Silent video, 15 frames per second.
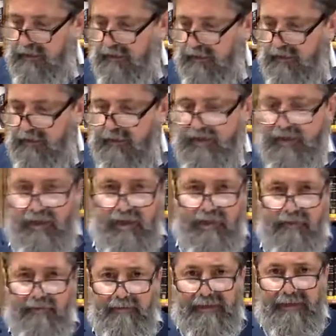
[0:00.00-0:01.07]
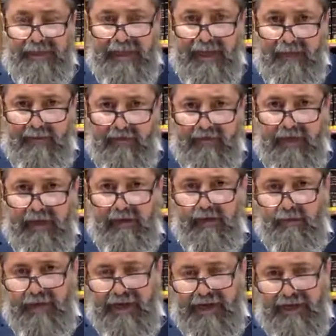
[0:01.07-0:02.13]
of Hashem. The name of
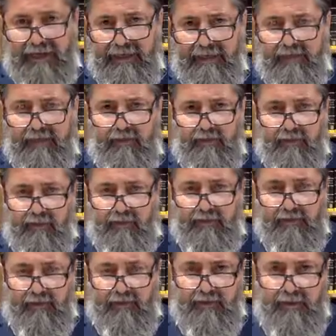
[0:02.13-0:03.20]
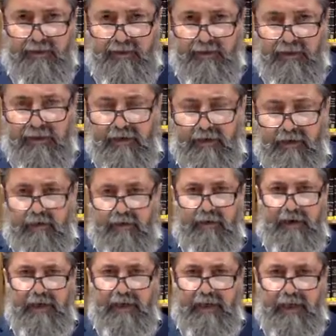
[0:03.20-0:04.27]
Ketubah is removed because, as we know,
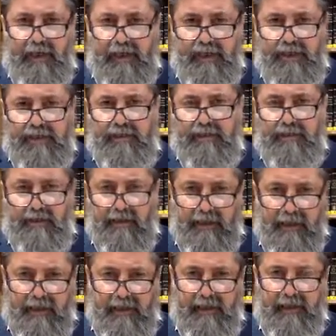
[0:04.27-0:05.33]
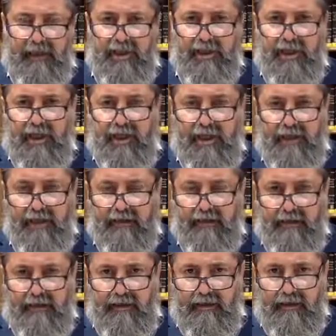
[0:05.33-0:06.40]
in Ish and Isha,
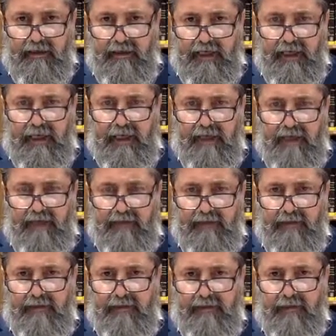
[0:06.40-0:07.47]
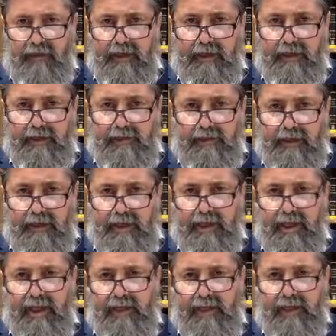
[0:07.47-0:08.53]
they have two letters. The ish
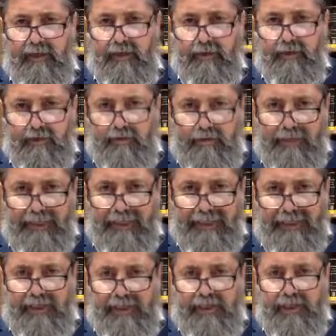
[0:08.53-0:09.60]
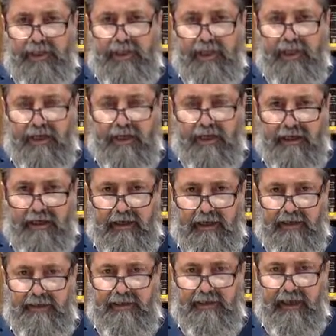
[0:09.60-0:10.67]
had the yud, and the isha
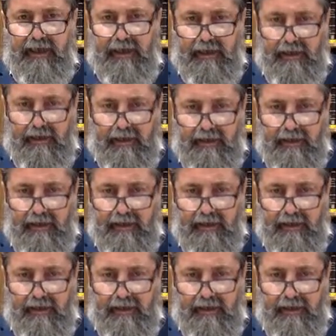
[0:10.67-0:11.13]
has the hey.